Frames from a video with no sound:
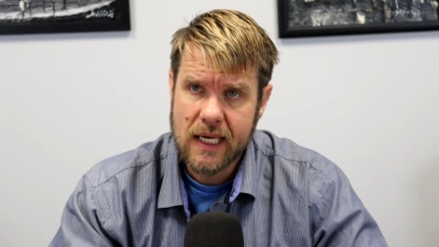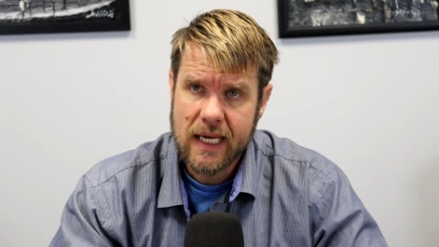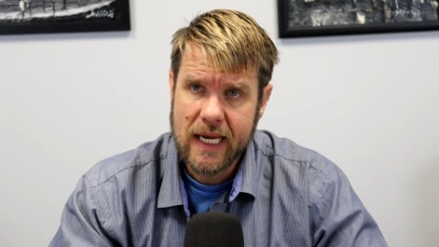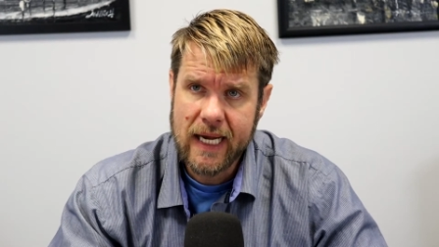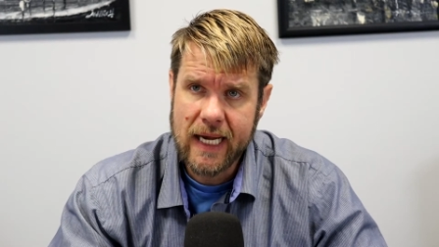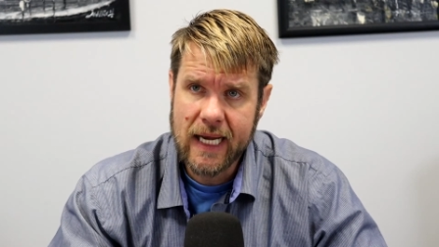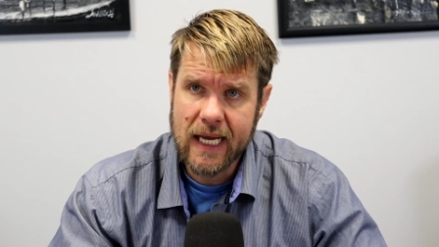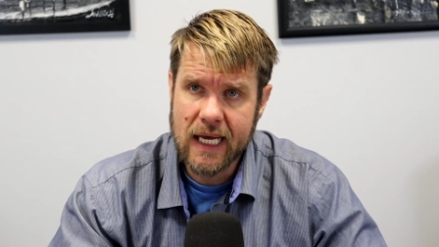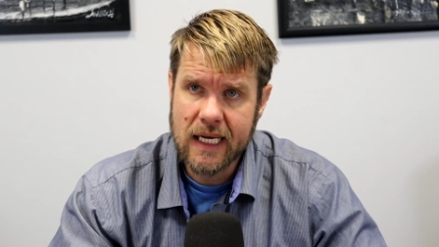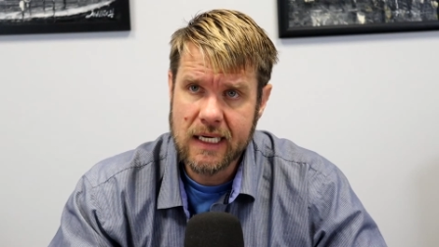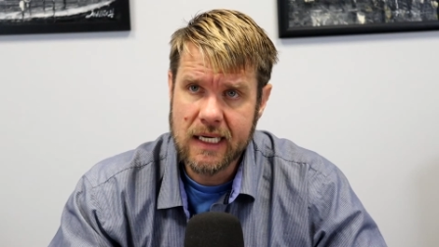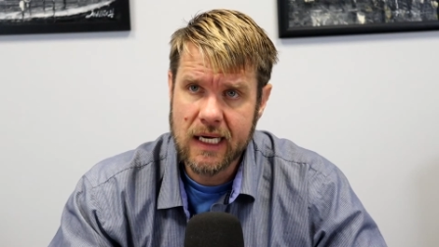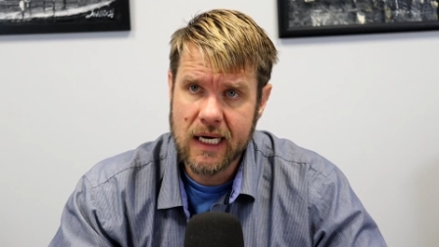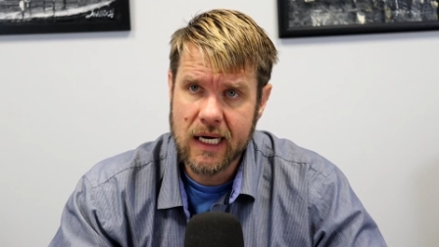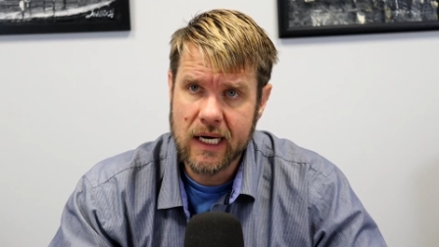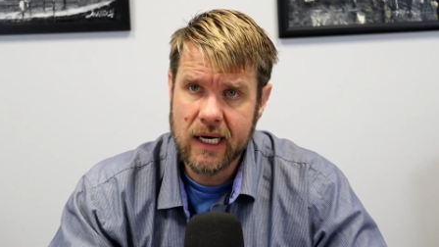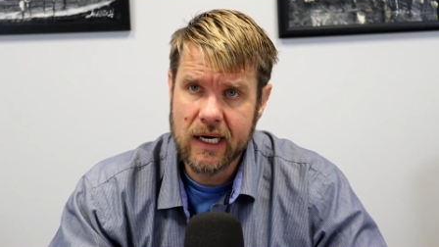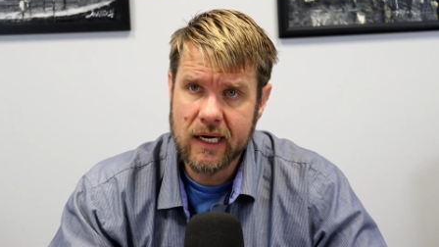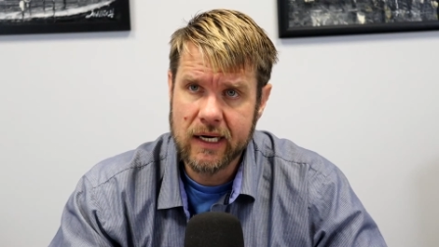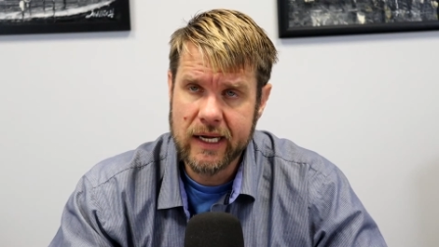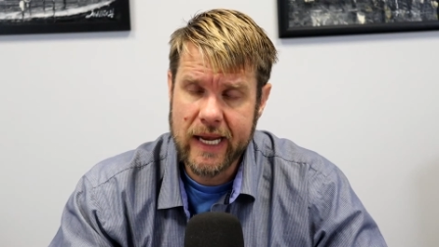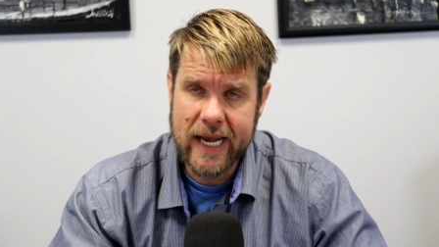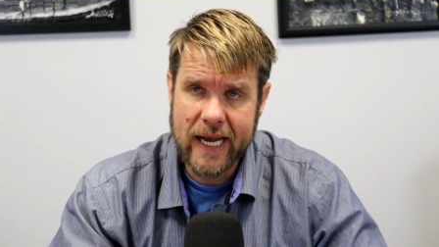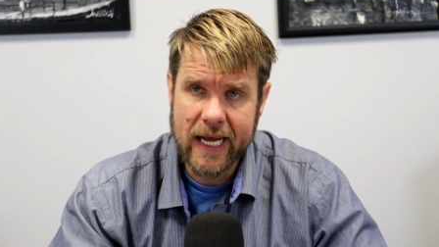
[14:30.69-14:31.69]
and
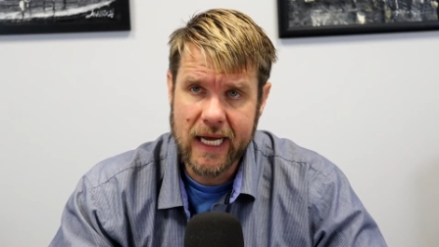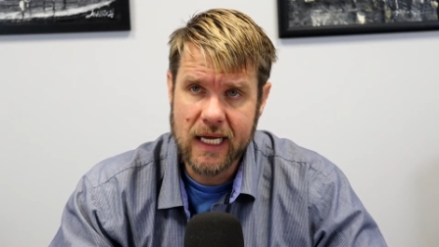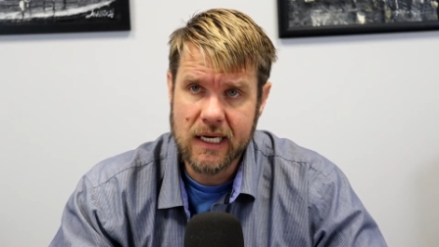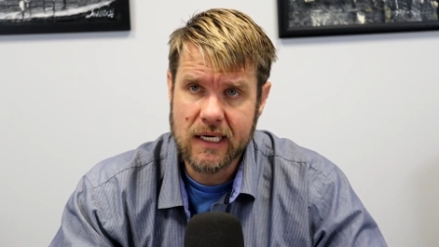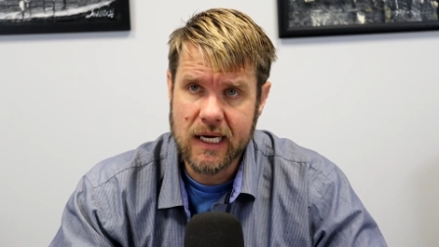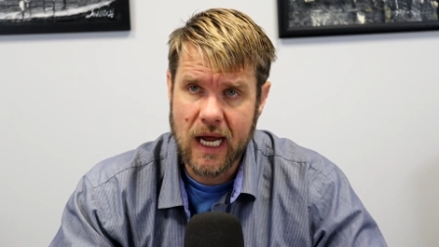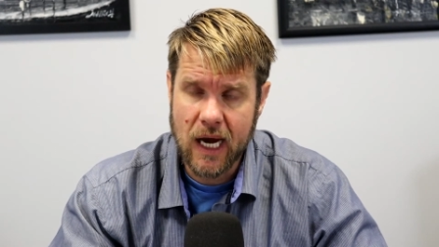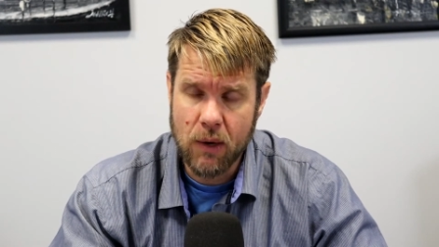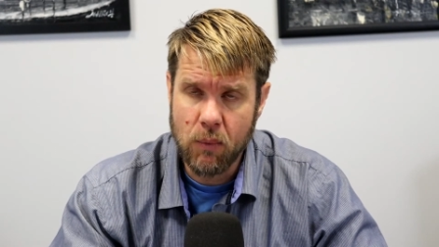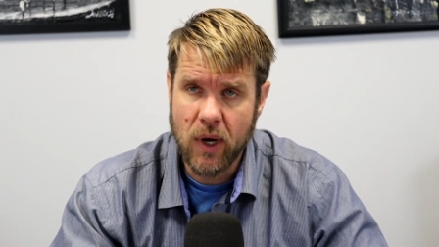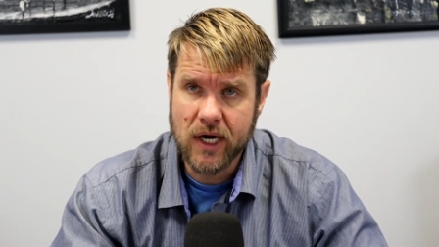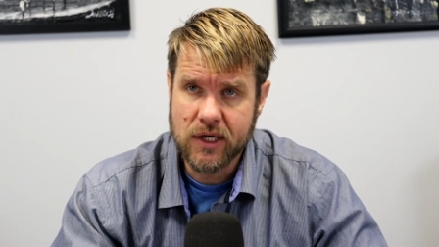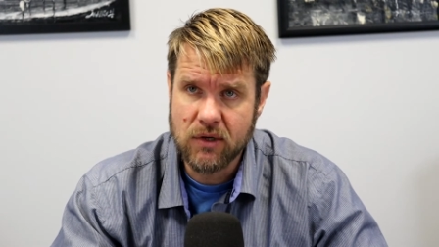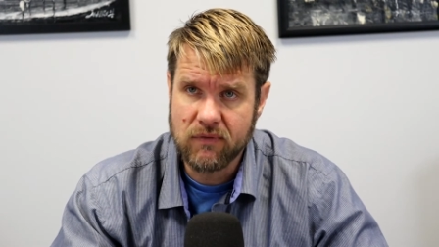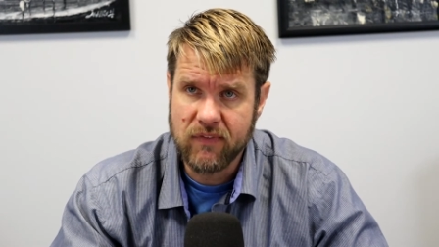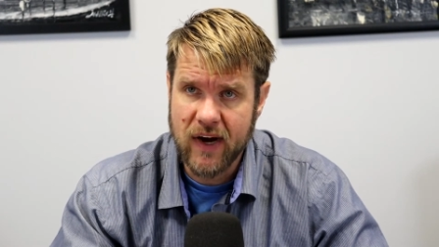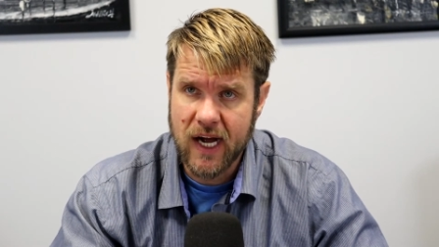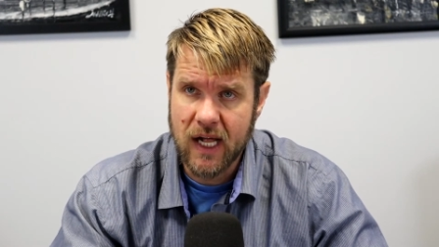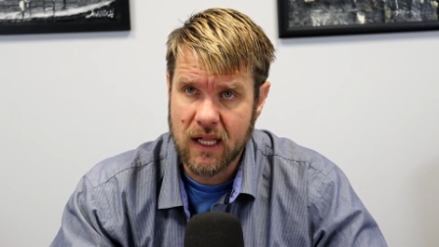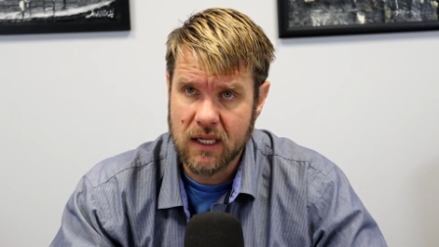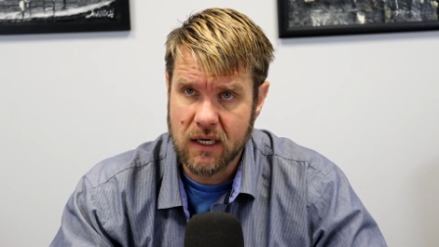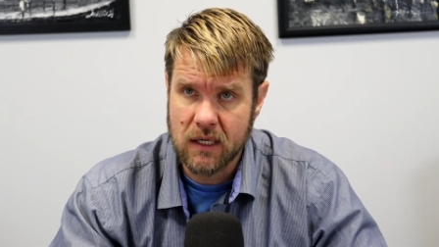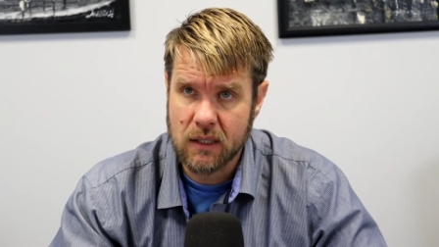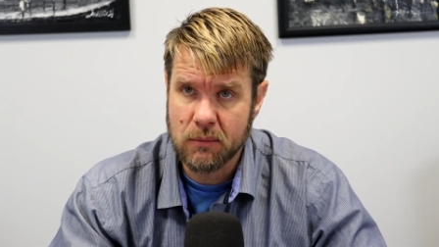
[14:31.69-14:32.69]
I want to
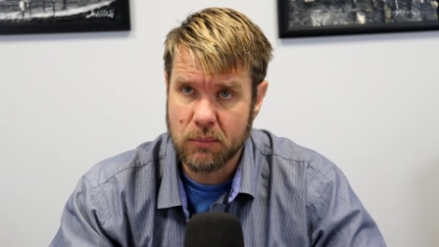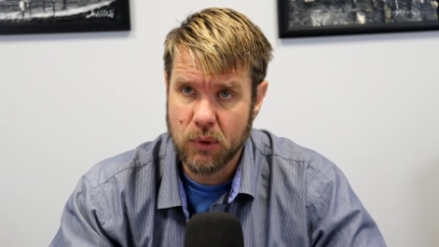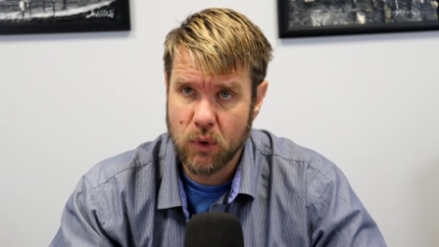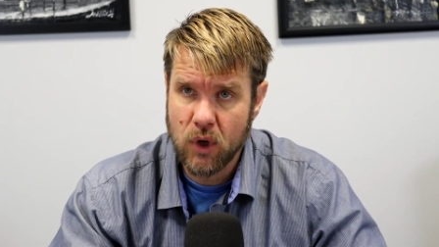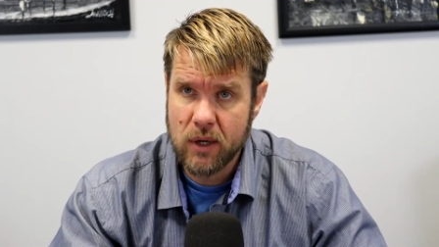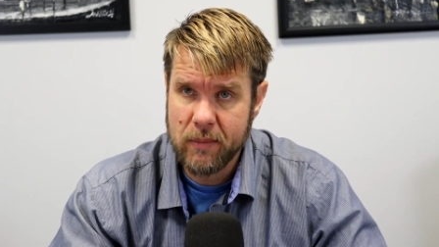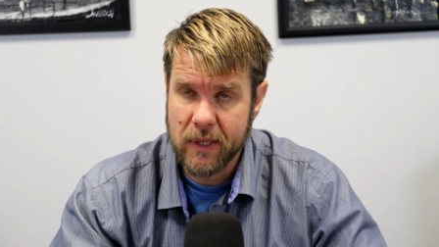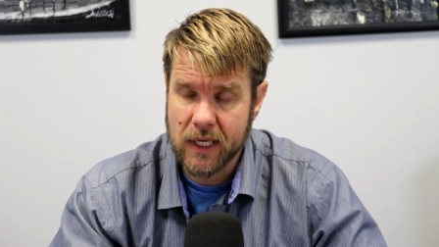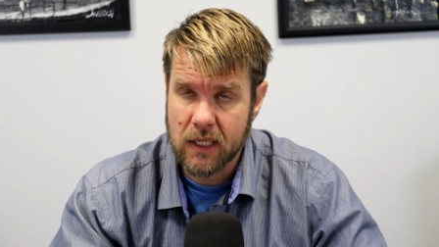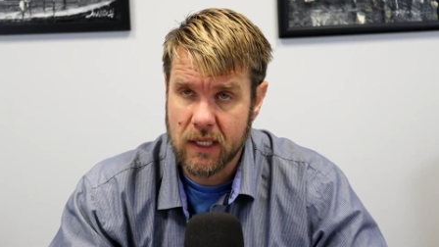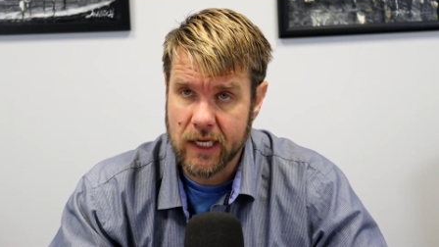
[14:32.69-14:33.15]
file an unemployment